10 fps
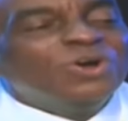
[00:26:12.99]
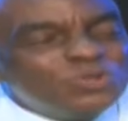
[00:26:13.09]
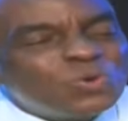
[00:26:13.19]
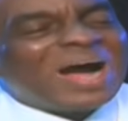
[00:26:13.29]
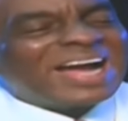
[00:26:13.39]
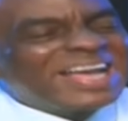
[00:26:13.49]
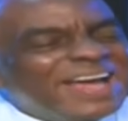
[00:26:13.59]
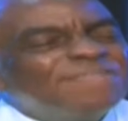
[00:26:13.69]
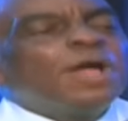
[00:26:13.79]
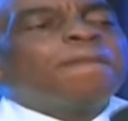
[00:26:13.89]
You are
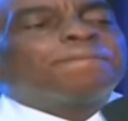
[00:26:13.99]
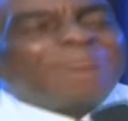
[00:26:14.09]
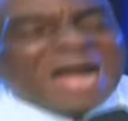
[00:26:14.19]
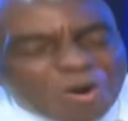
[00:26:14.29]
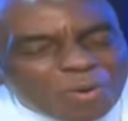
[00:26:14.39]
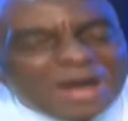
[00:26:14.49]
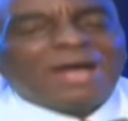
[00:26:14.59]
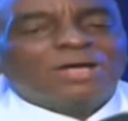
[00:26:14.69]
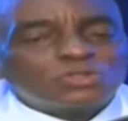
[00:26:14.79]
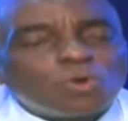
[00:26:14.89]
given power
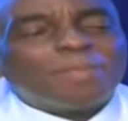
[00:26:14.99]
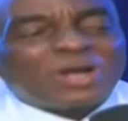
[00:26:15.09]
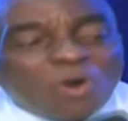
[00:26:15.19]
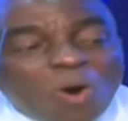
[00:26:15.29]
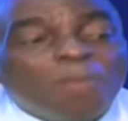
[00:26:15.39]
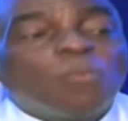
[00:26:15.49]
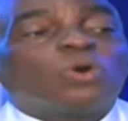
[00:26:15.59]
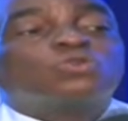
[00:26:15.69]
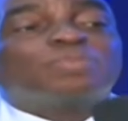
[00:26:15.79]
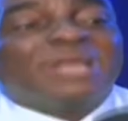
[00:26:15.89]
to become
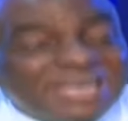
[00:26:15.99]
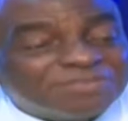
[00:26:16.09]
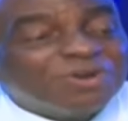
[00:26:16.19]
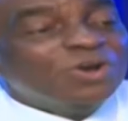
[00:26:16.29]
what you believe